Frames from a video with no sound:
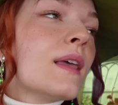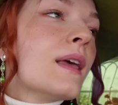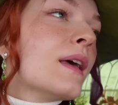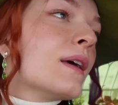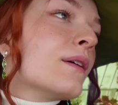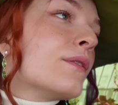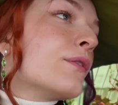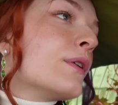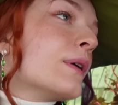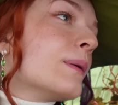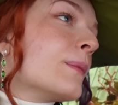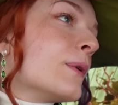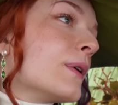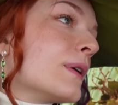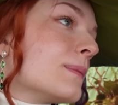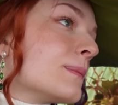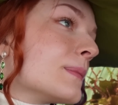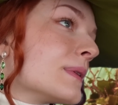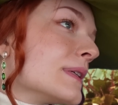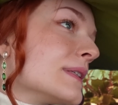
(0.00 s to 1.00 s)

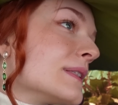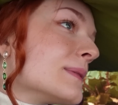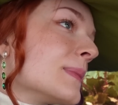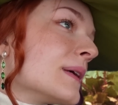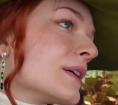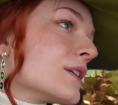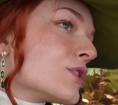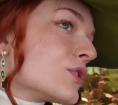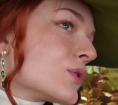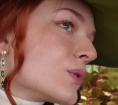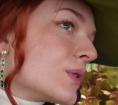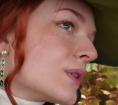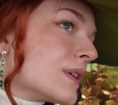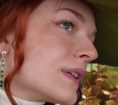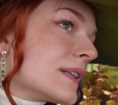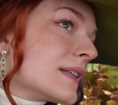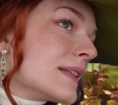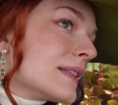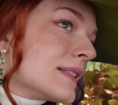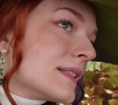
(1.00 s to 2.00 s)
everyone, please make sure
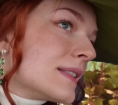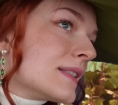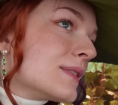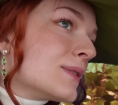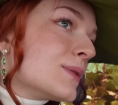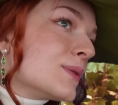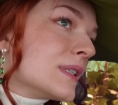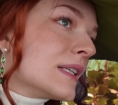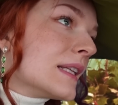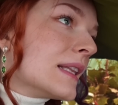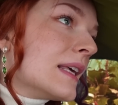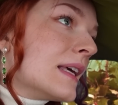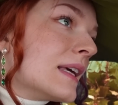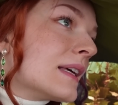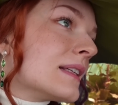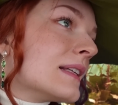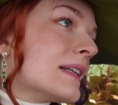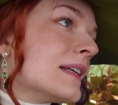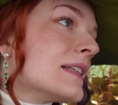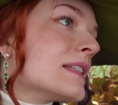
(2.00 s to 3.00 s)
it is really
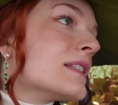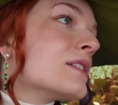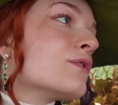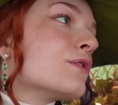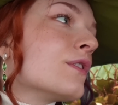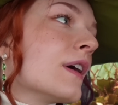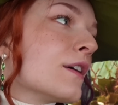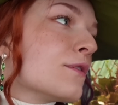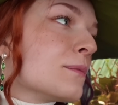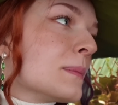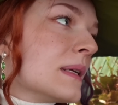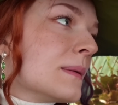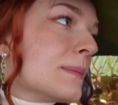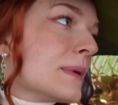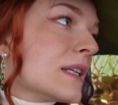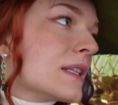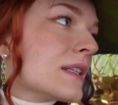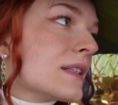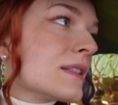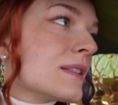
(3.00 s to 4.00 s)
at least 5
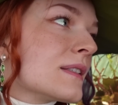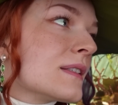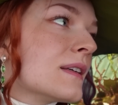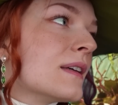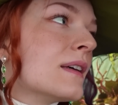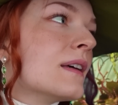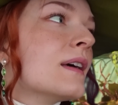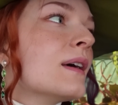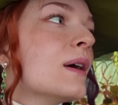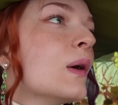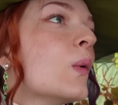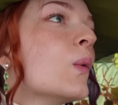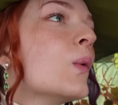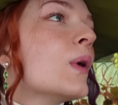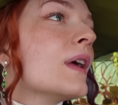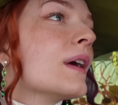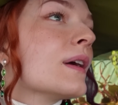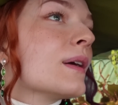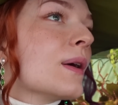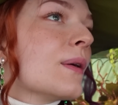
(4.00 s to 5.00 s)
millimeters.
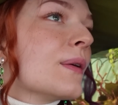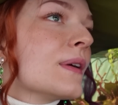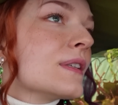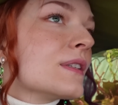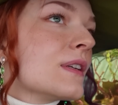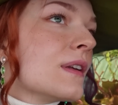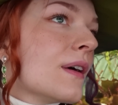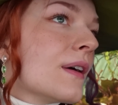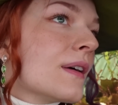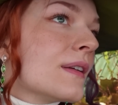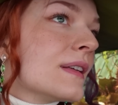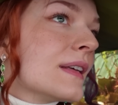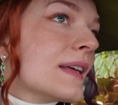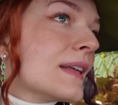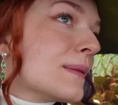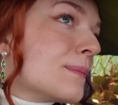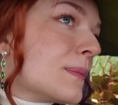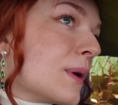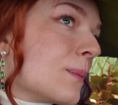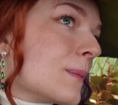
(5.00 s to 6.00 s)
We are going to learn
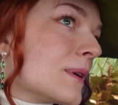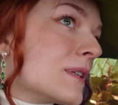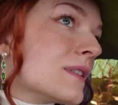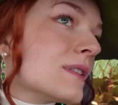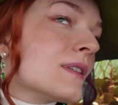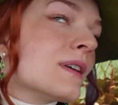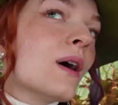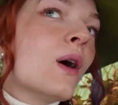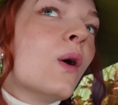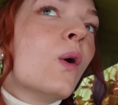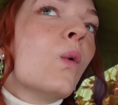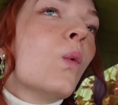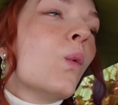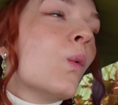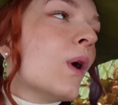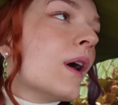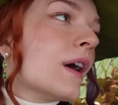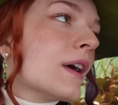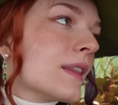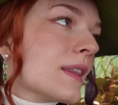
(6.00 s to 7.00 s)
in a moment
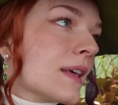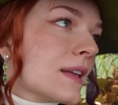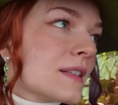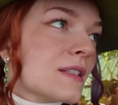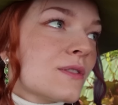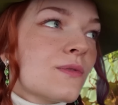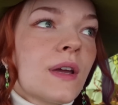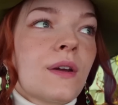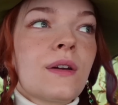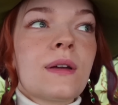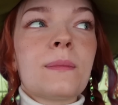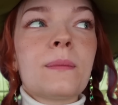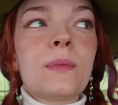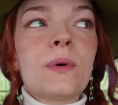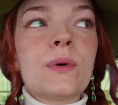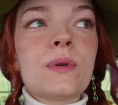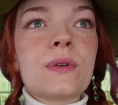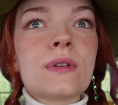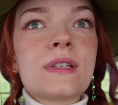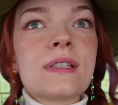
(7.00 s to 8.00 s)
why that is very
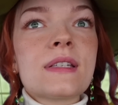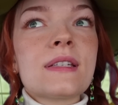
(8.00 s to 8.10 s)
important.